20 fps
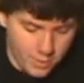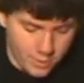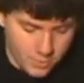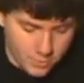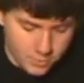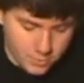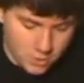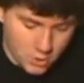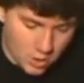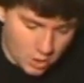
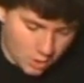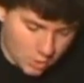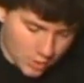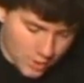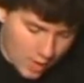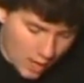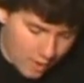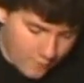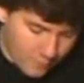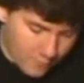So
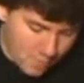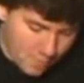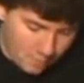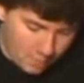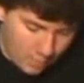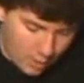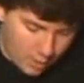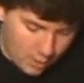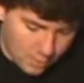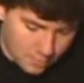looking at it from the
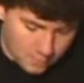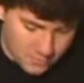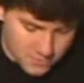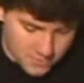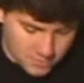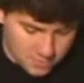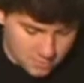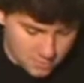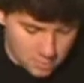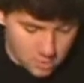bottom,
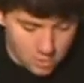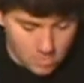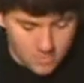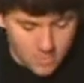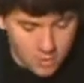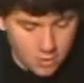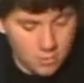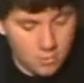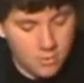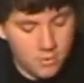this is all
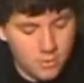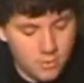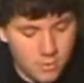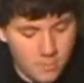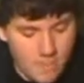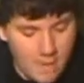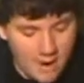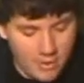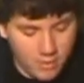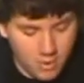metal. The
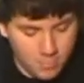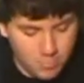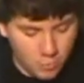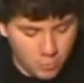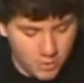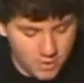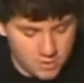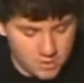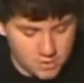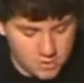mounting
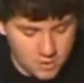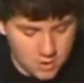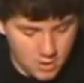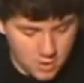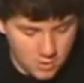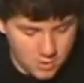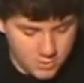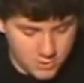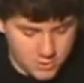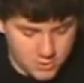points,
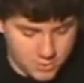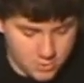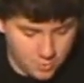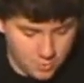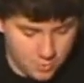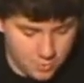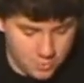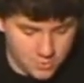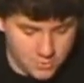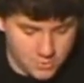
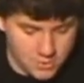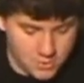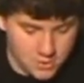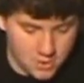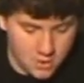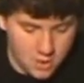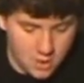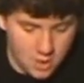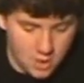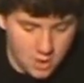screws,
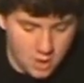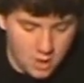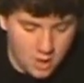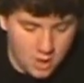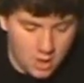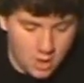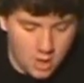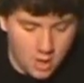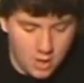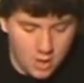
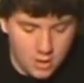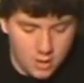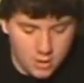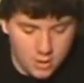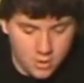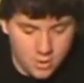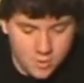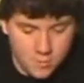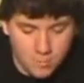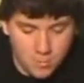
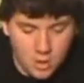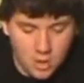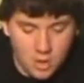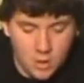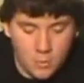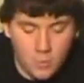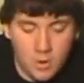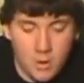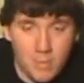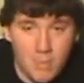
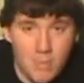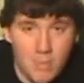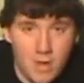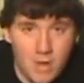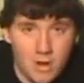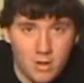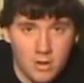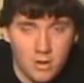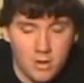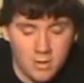part where
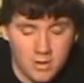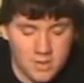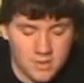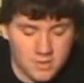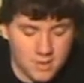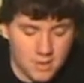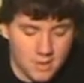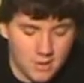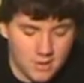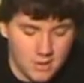metal is
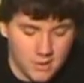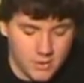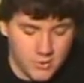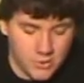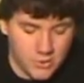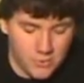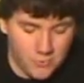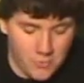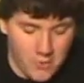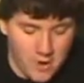going to touch
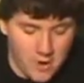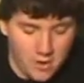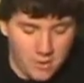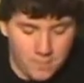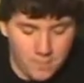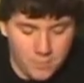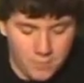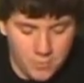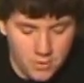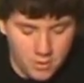your
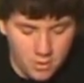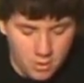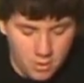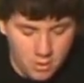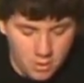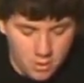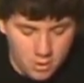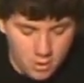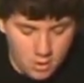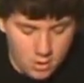rail,
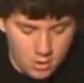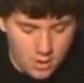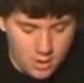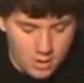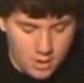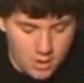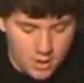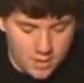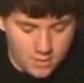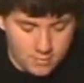
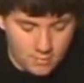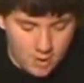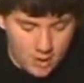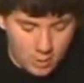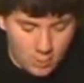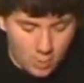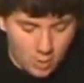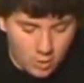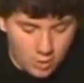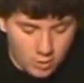it's high
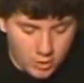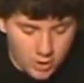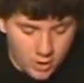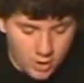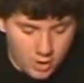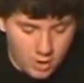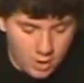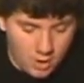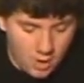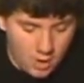quality.
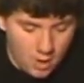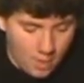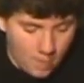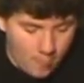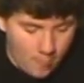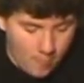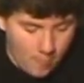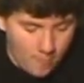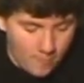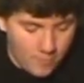
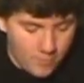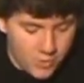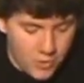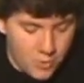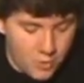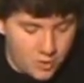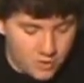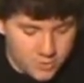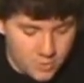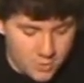
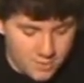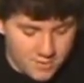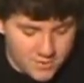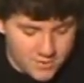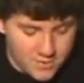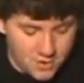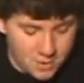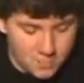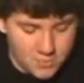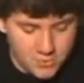You also have the
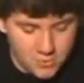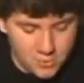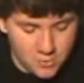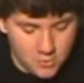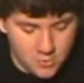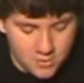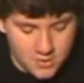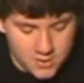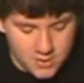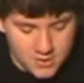thumb screw
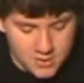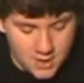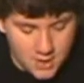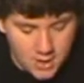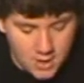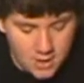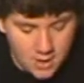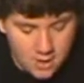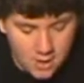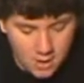on this
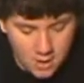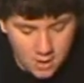side,